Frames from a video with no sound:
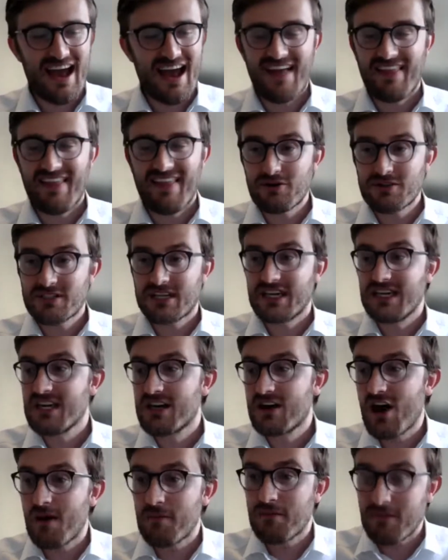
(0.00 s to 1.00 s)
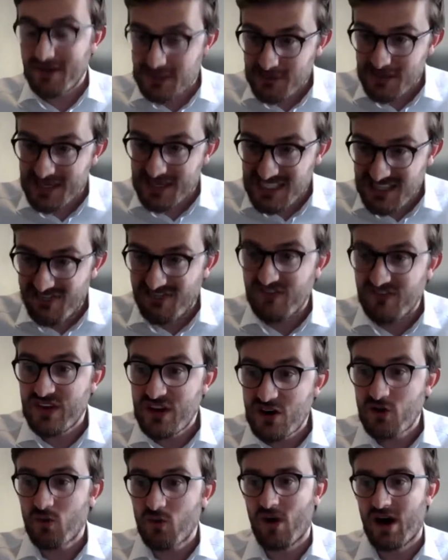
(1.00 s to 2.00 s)
And that was a key compromise because the
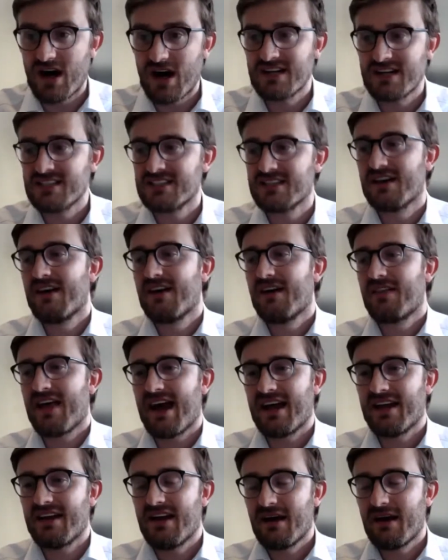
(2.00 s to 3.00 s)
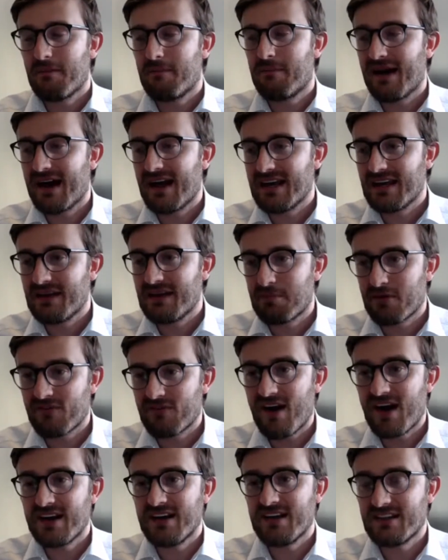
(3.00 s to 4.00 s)
fear was that by
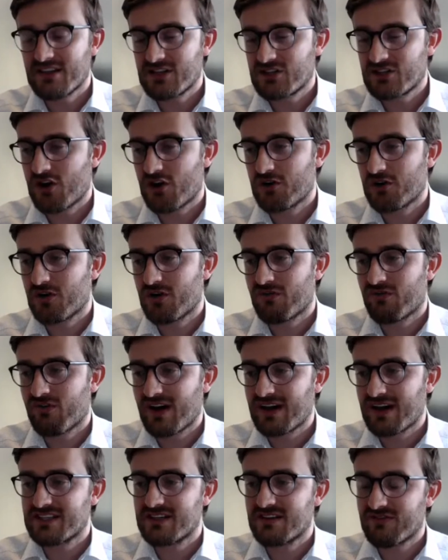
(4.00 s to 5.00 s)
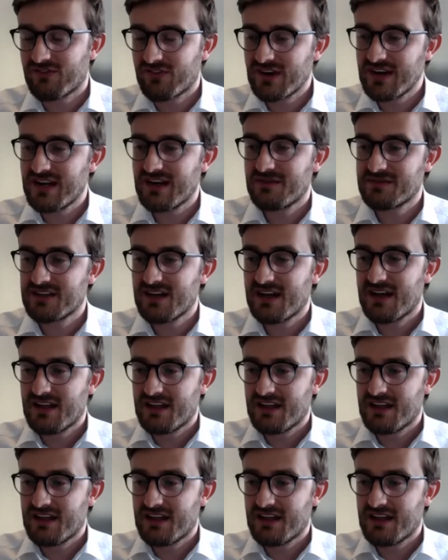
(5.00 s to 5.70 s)
providing this Charter of Rights and Freedoms,